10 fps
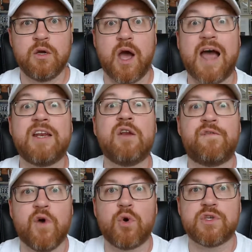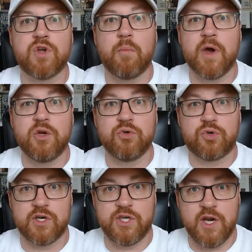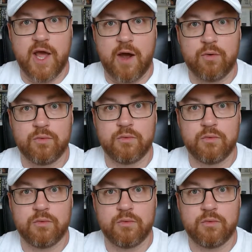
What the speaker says: I need to focus on my nutrition now.